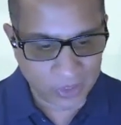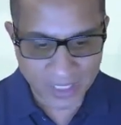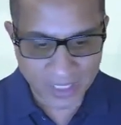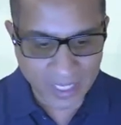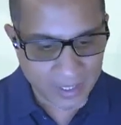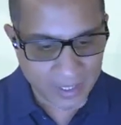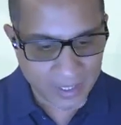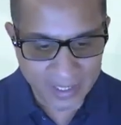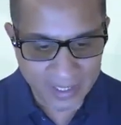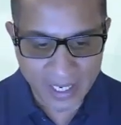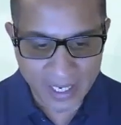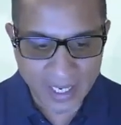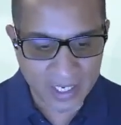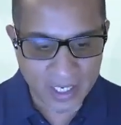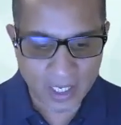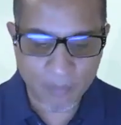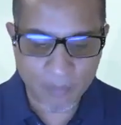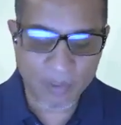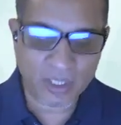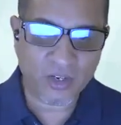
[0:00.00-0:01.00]
they
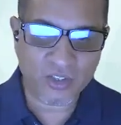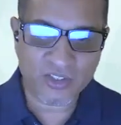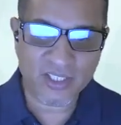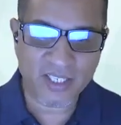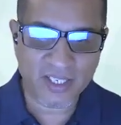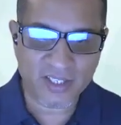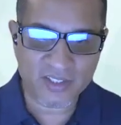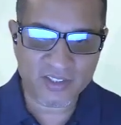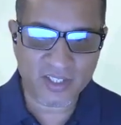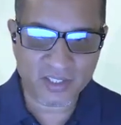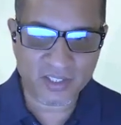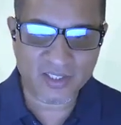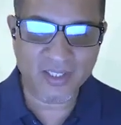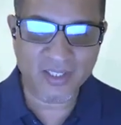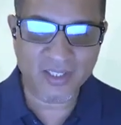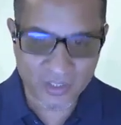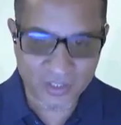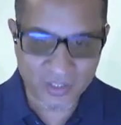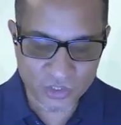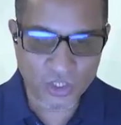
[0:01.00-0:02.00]
end up in our
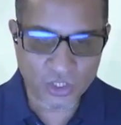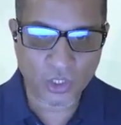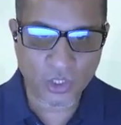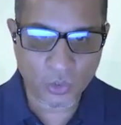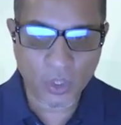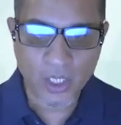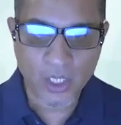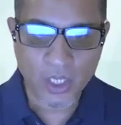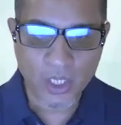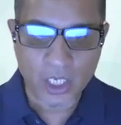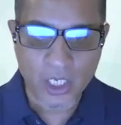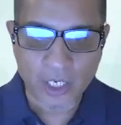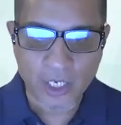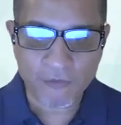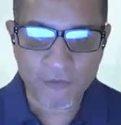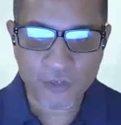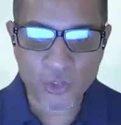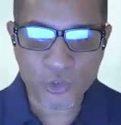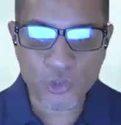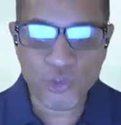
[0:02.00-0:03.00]
CSS list. So
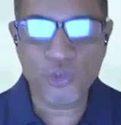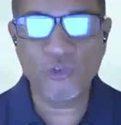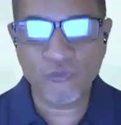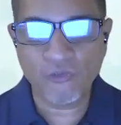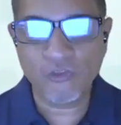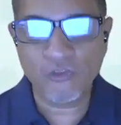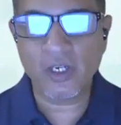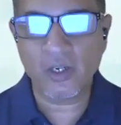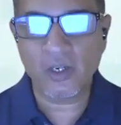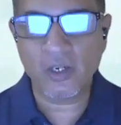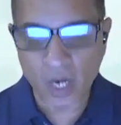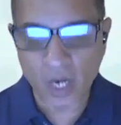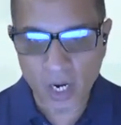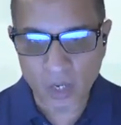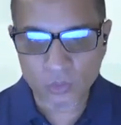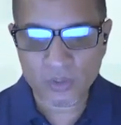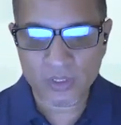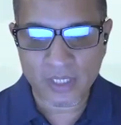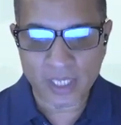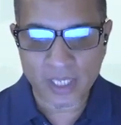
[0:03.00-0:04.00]
if you do figure
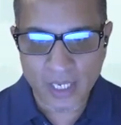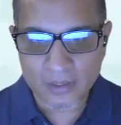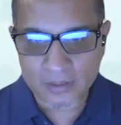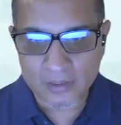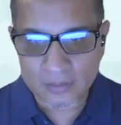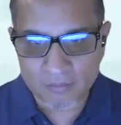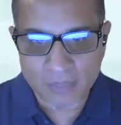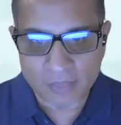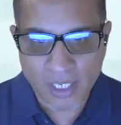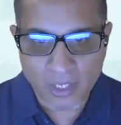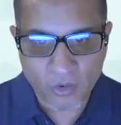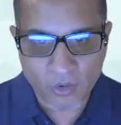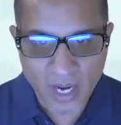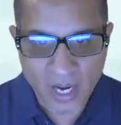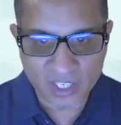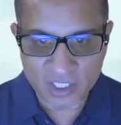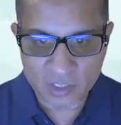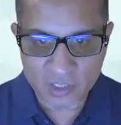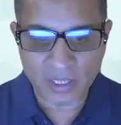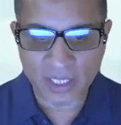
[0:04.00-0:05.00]
out that
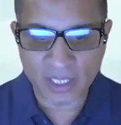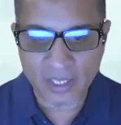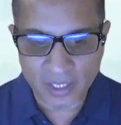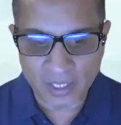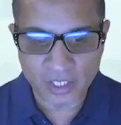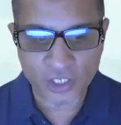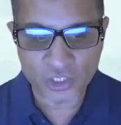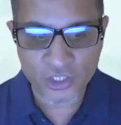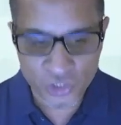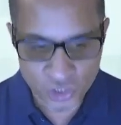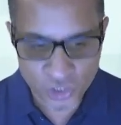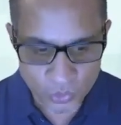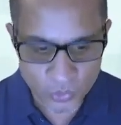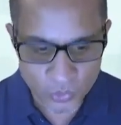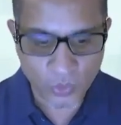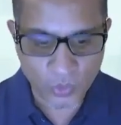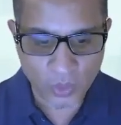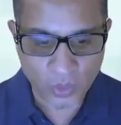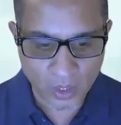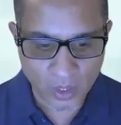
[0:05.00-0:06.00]
there has been an
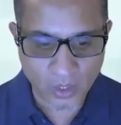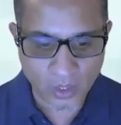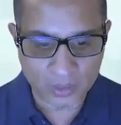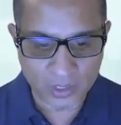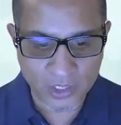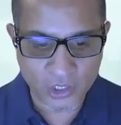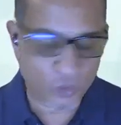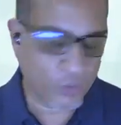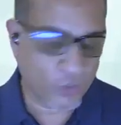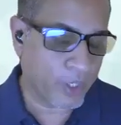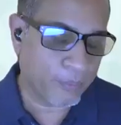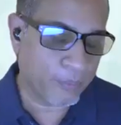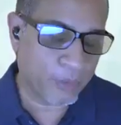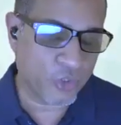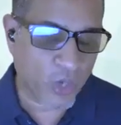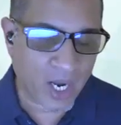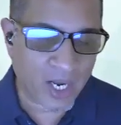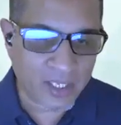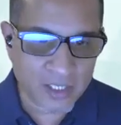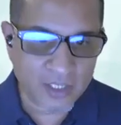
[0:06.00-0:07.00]
issue that you're
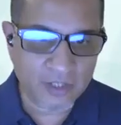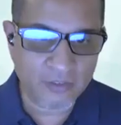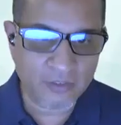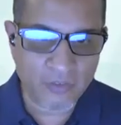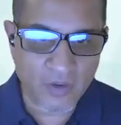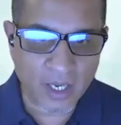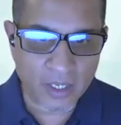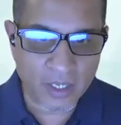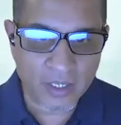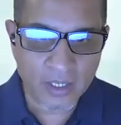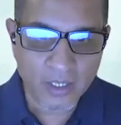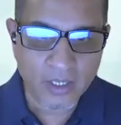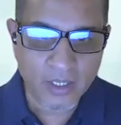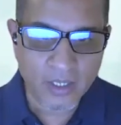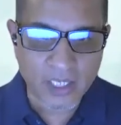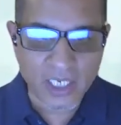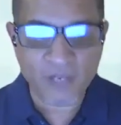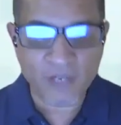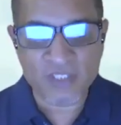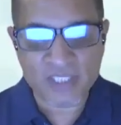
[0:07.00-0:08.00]
able to identify,
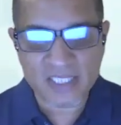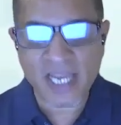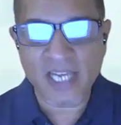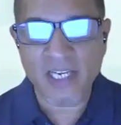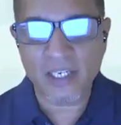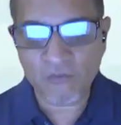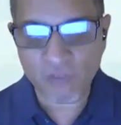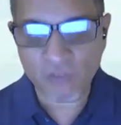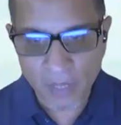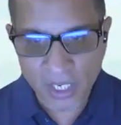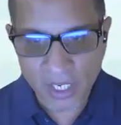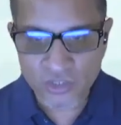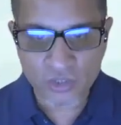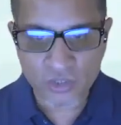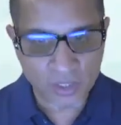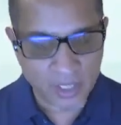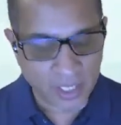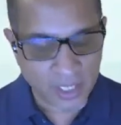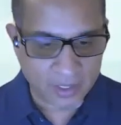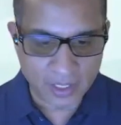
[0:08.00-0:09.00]
give us that
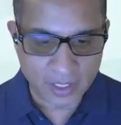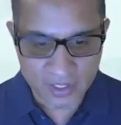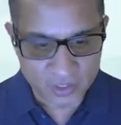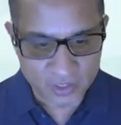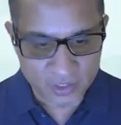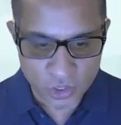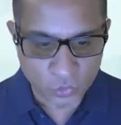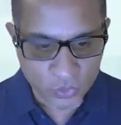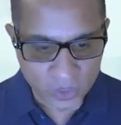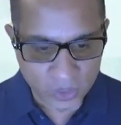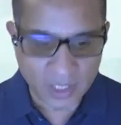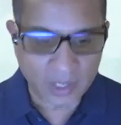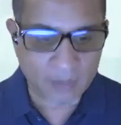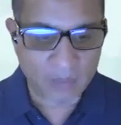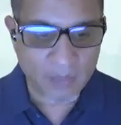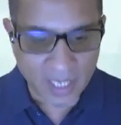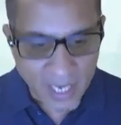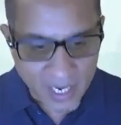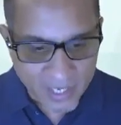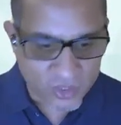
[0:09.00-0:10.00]
information, like let us know the
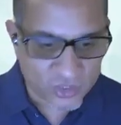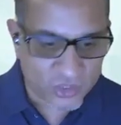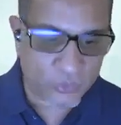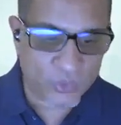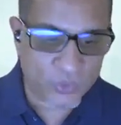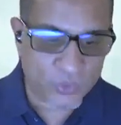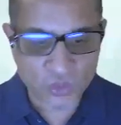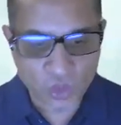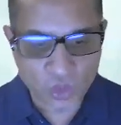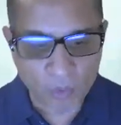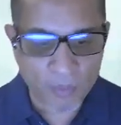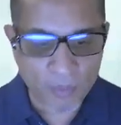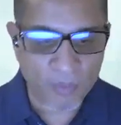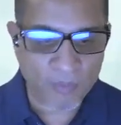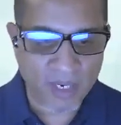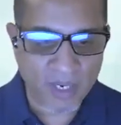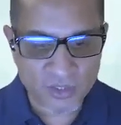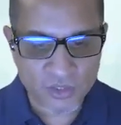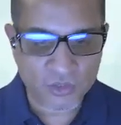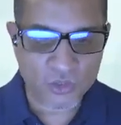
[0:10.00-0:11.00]
email address which is
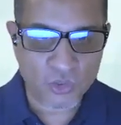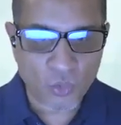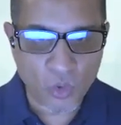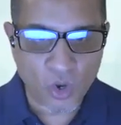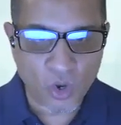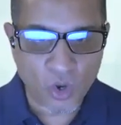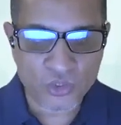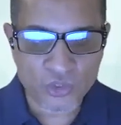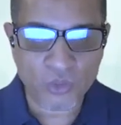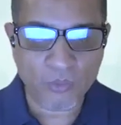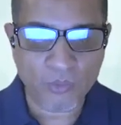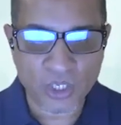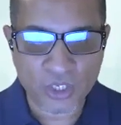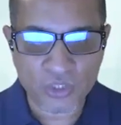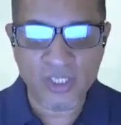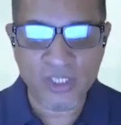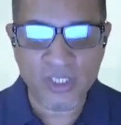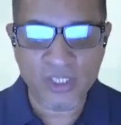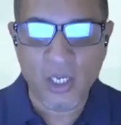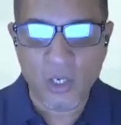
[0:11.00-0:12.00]
compromised and so on. So
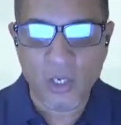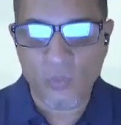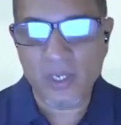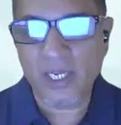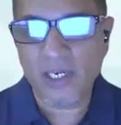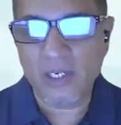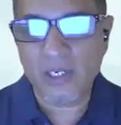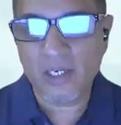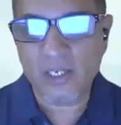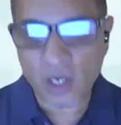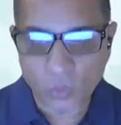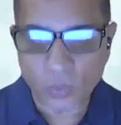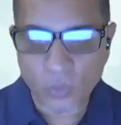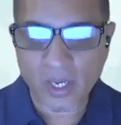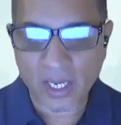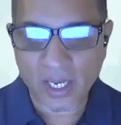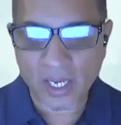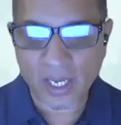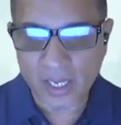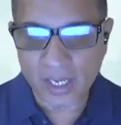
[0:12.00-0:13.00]
because we can
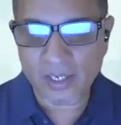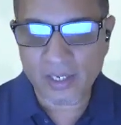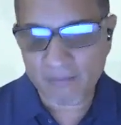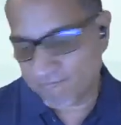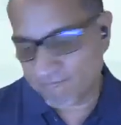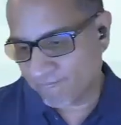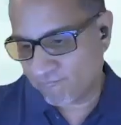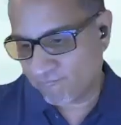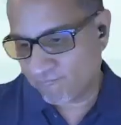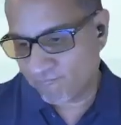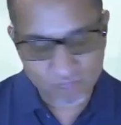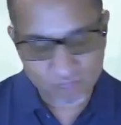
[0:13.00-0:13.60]
go ahead and